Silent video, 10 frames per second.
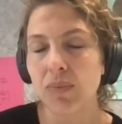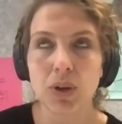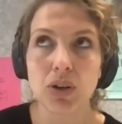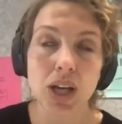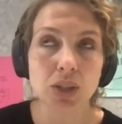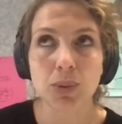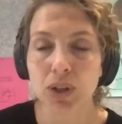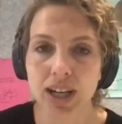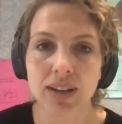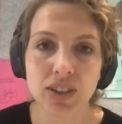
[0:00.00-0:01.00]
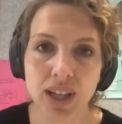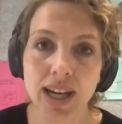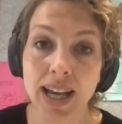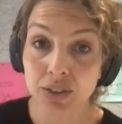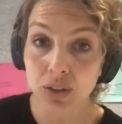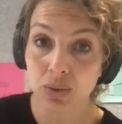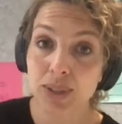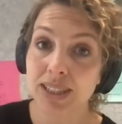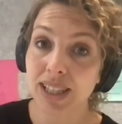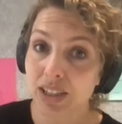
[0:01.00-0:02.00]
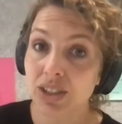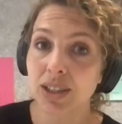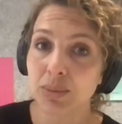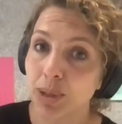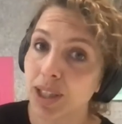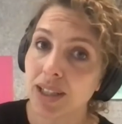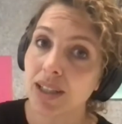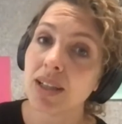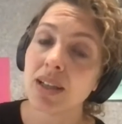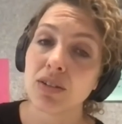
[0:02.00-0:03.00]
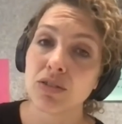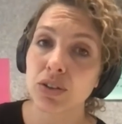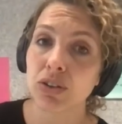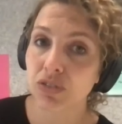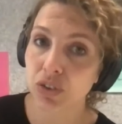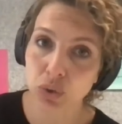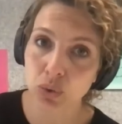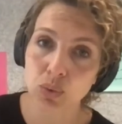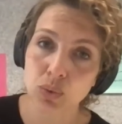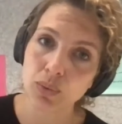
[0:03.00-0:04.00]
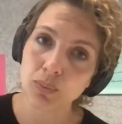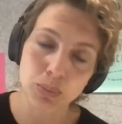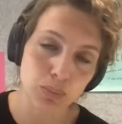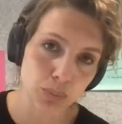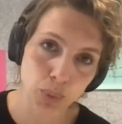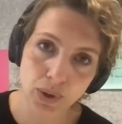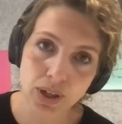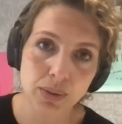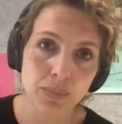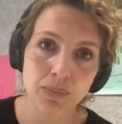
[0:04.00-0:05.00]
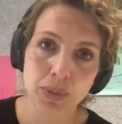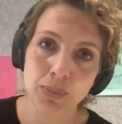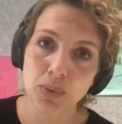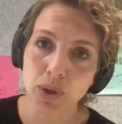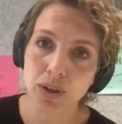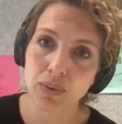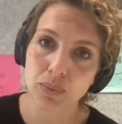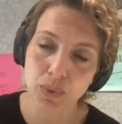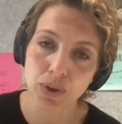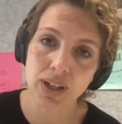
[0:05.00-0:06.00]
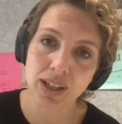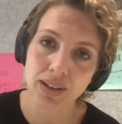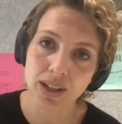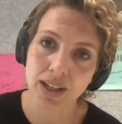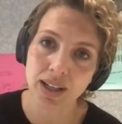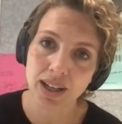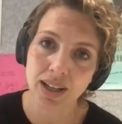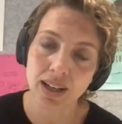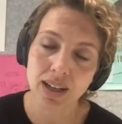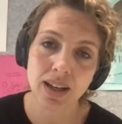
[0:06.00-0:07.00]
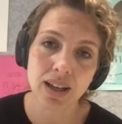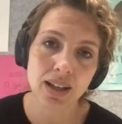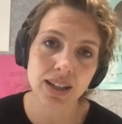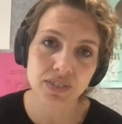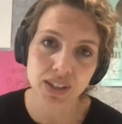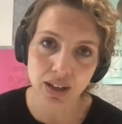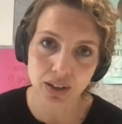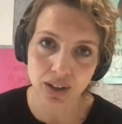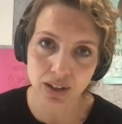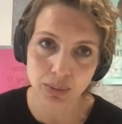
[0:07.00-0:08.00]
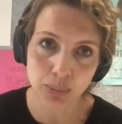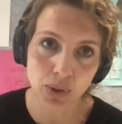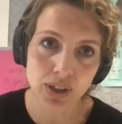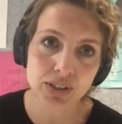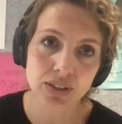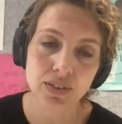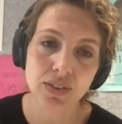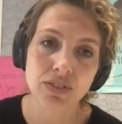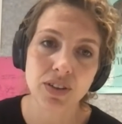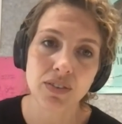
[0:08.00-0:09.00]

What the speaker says: cross-border healthcare has always actually been for the few border people working and living on the borders of